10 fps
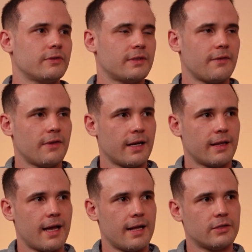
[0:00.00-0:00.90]
of stuff like
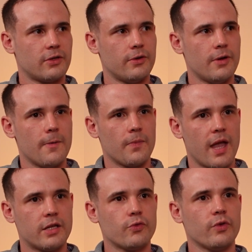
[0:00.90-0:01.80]
that. So
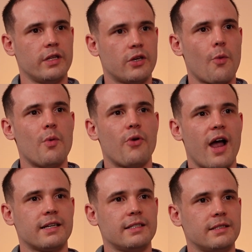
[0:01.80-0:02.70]
it's a really common
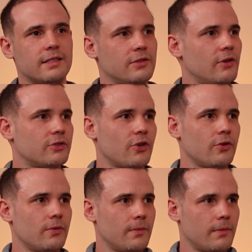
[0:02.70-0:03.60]
practice. It's not
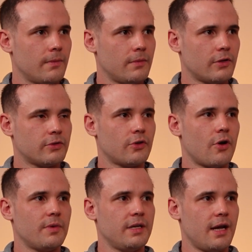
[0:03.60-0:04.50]
so
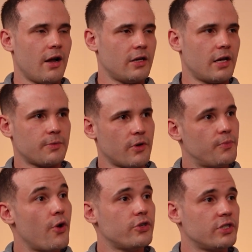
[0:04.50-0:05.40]
common here. I suppose
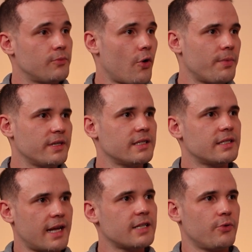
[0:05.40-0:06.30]
purchasing properties
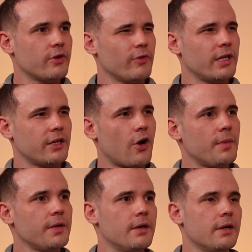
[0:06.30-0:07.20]
interstate's really common,